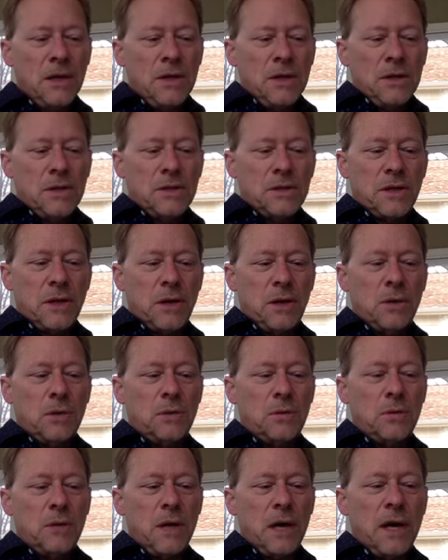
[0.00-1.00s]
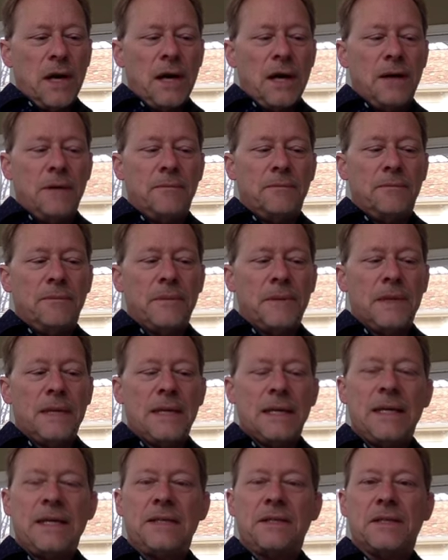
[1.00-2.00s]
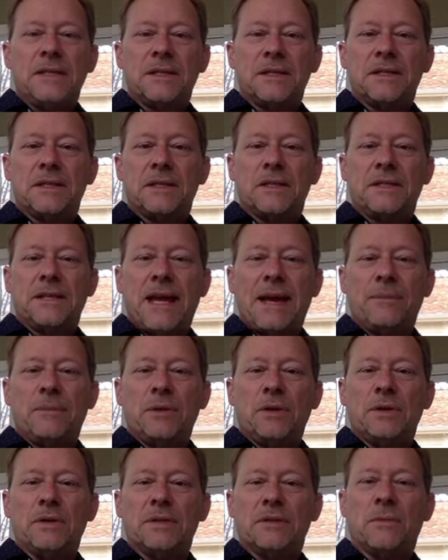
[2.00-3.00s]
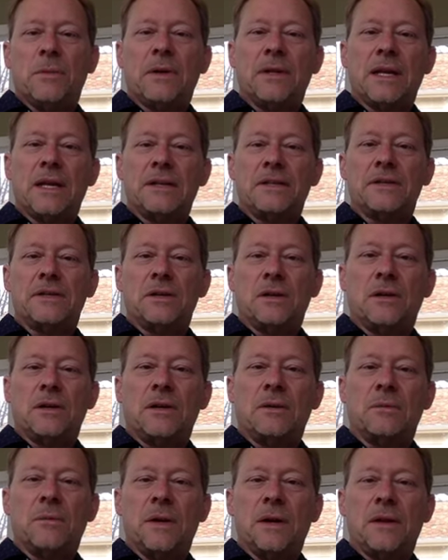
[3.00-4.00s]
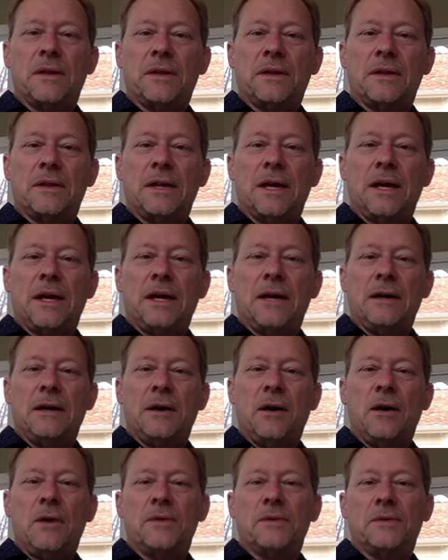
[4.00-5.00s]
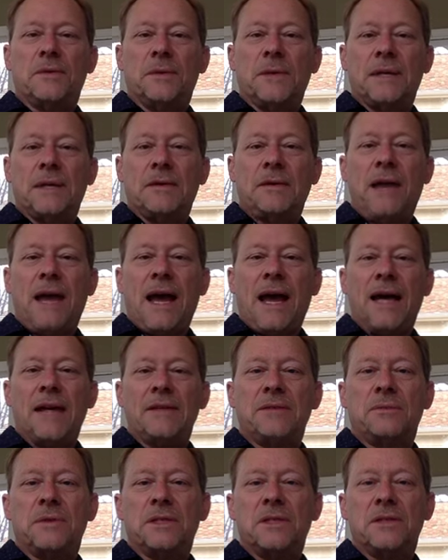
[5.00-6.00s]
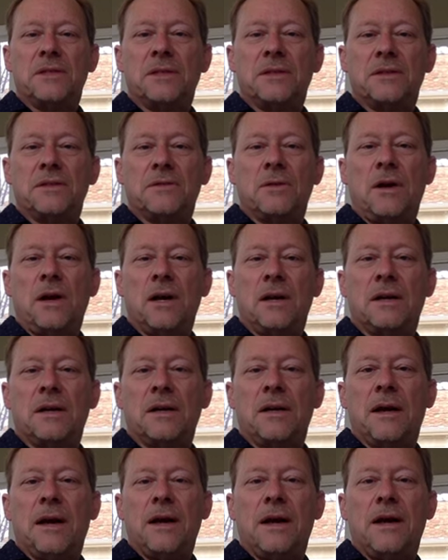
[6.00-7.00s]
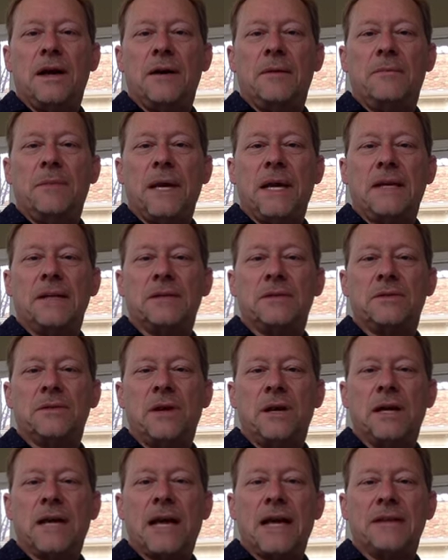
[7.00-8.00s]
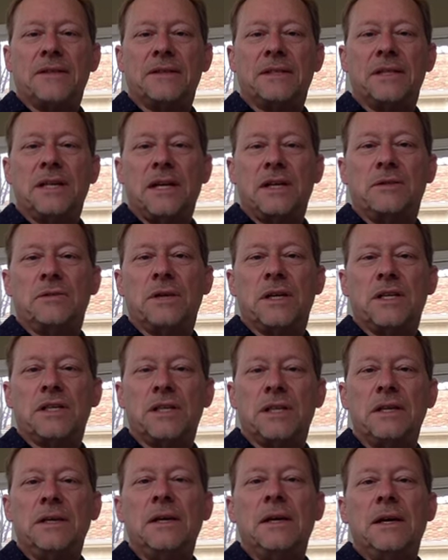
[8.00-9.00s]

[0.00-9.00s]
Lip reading: So the easiest example is the one that started with also in class, which is a strong base, strong acid titration.